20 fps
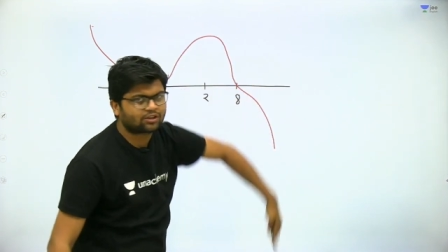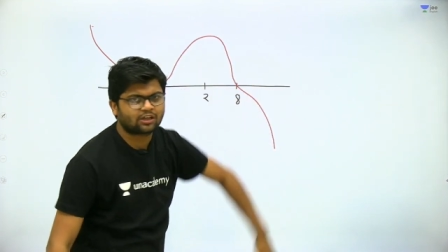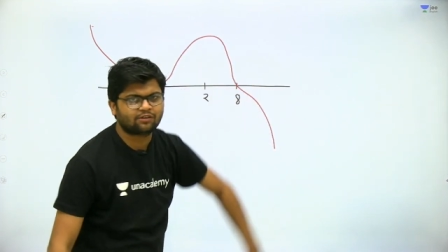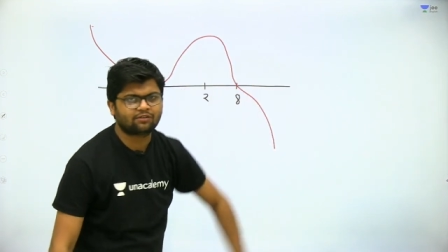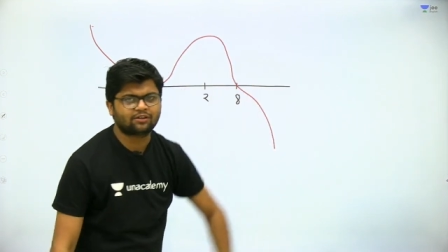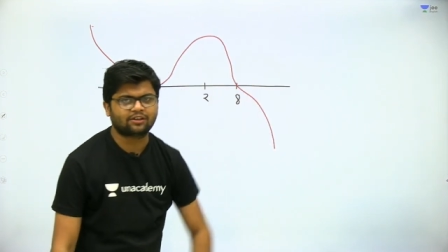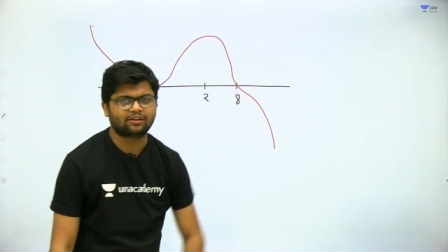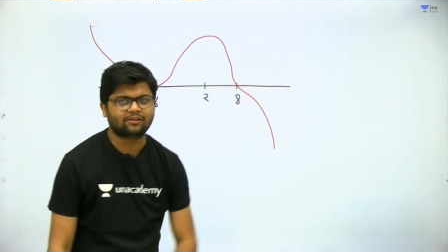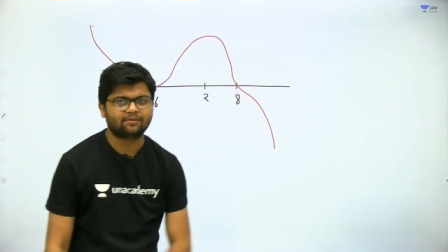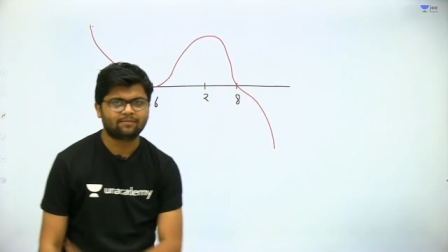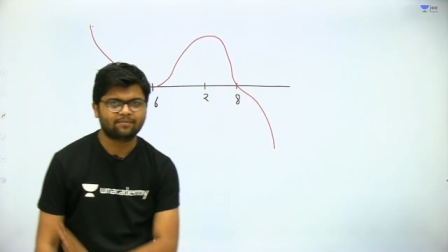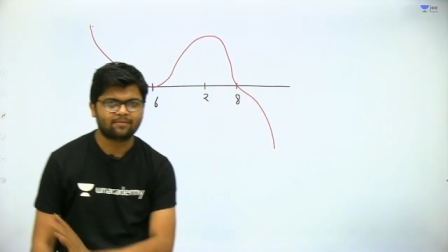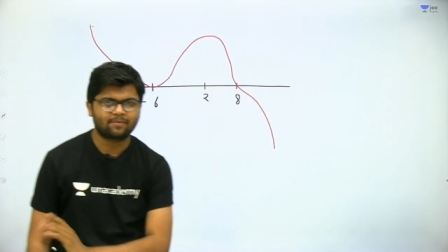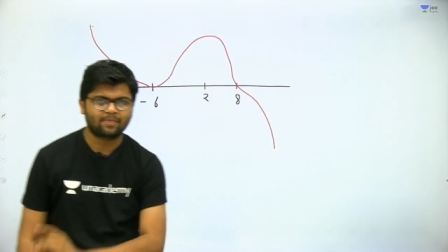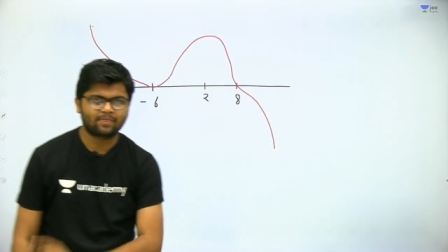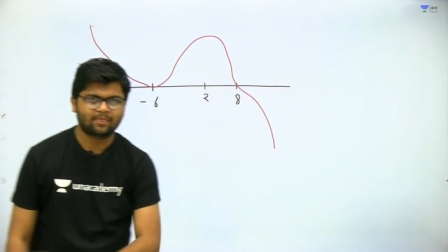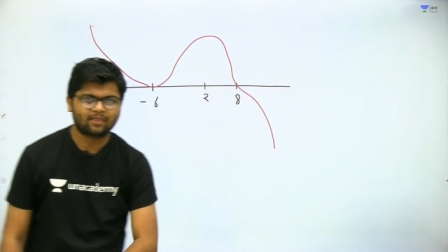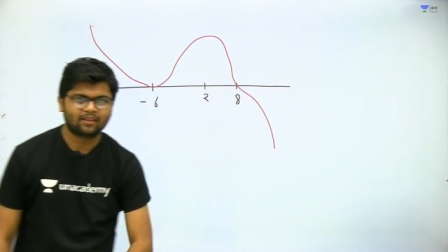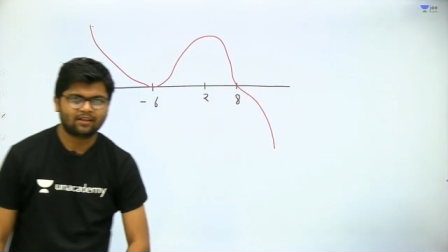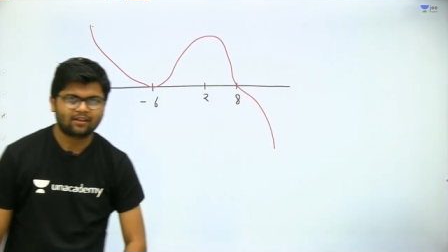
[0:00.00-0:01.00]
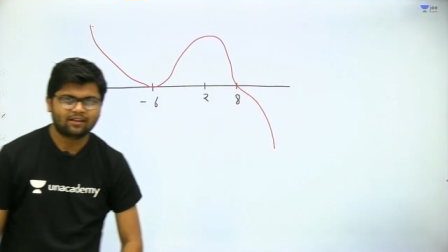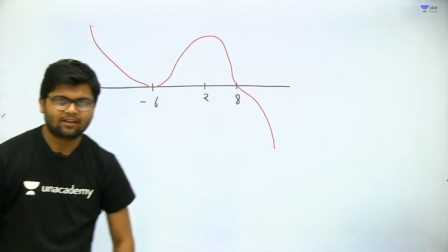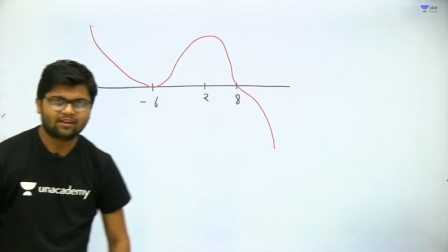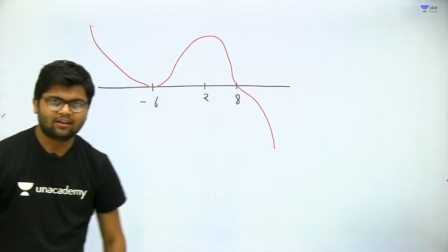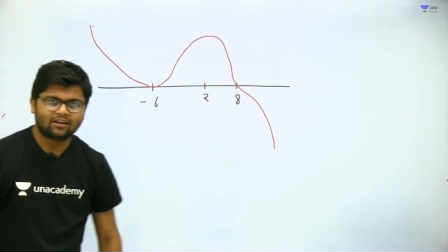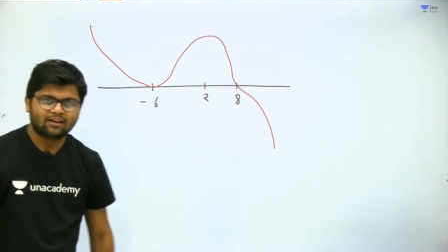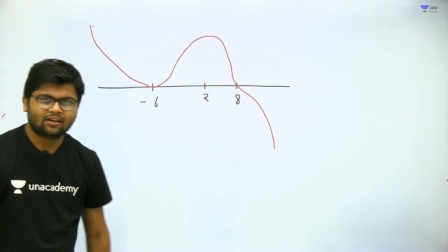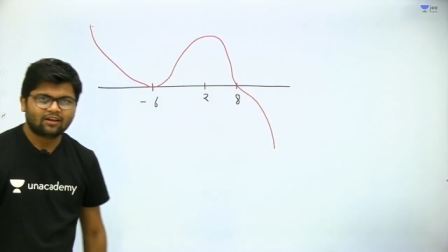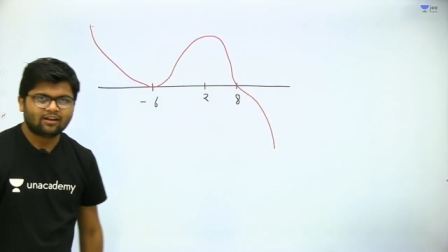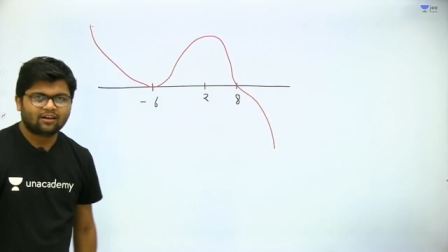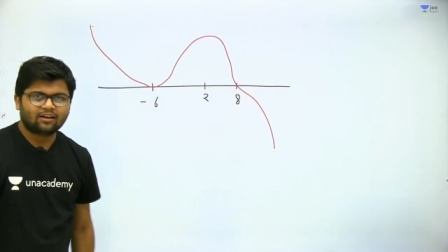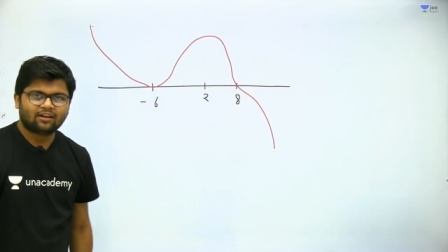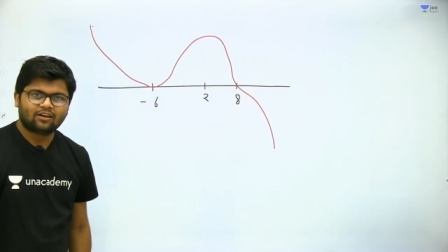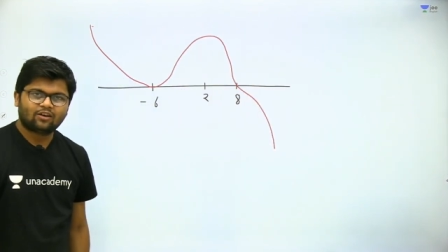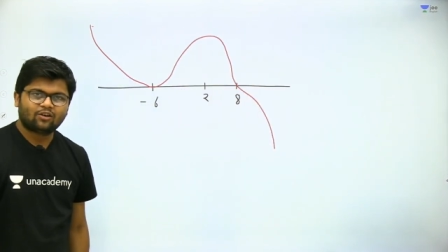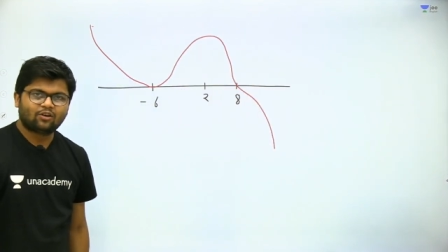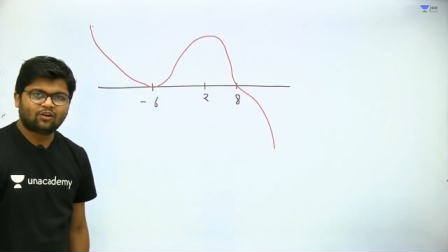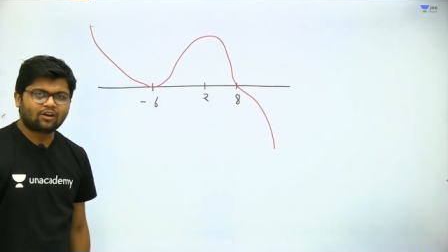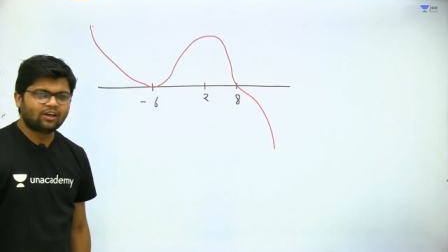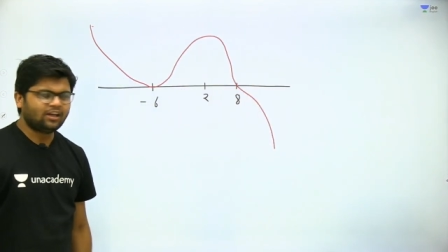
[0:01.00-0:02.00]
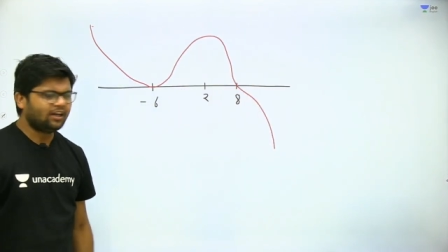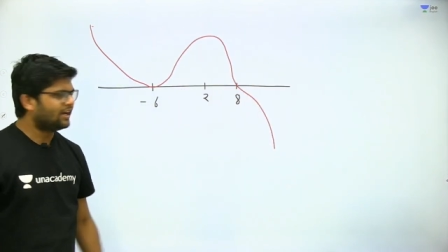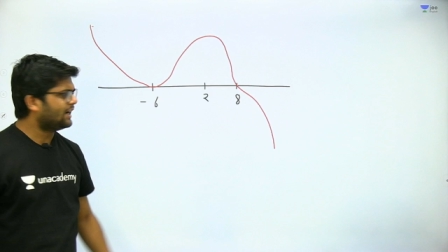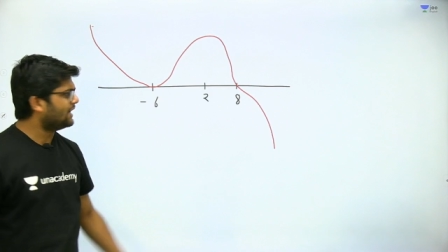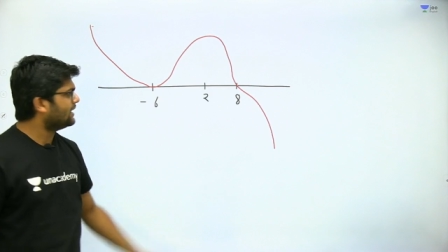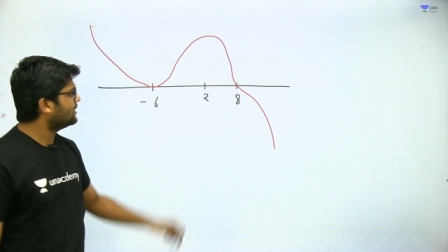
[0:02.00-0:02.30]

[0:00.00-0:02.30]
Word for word: concavity. Okay,